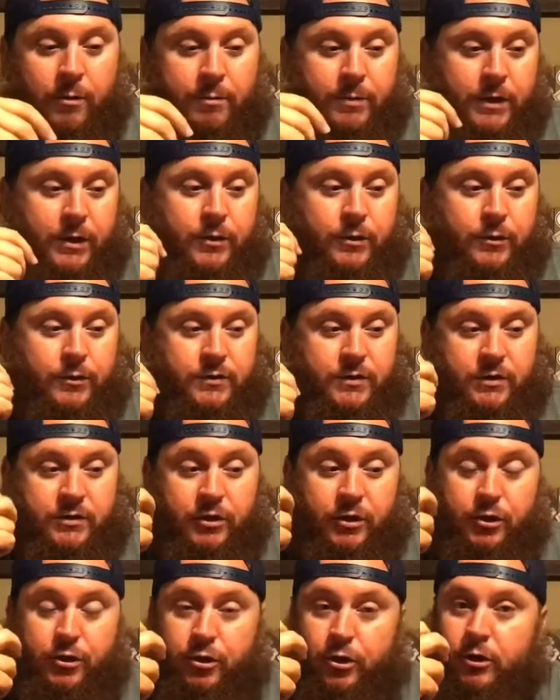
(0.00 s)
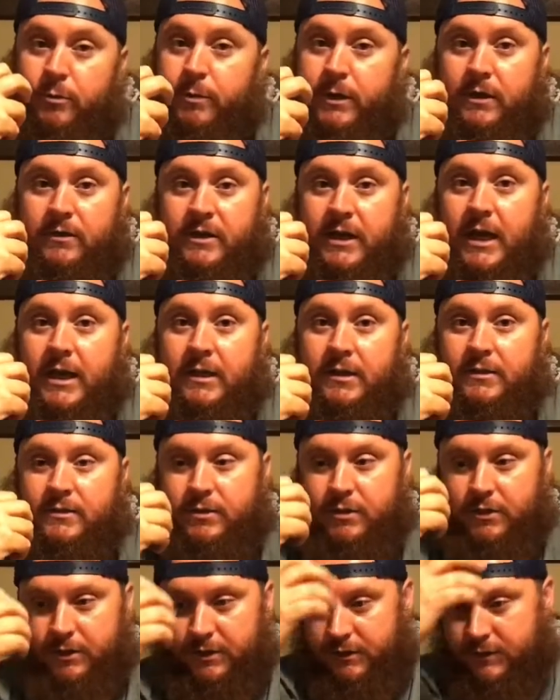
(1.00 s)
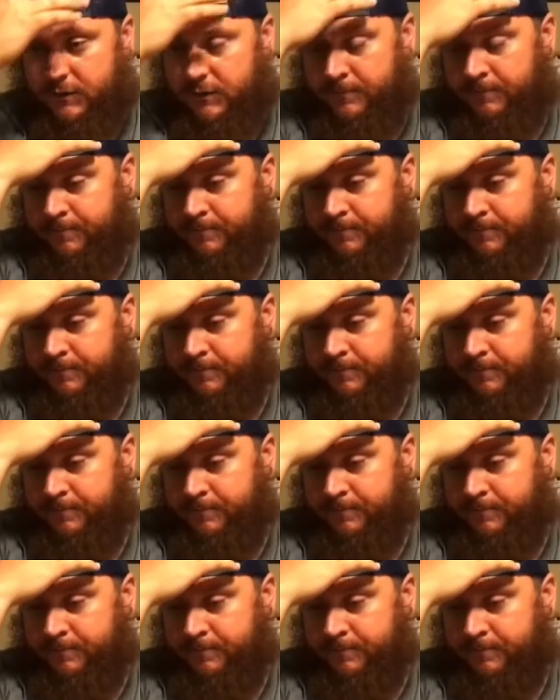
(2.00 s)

it builds, there's a good bit of dankness to this.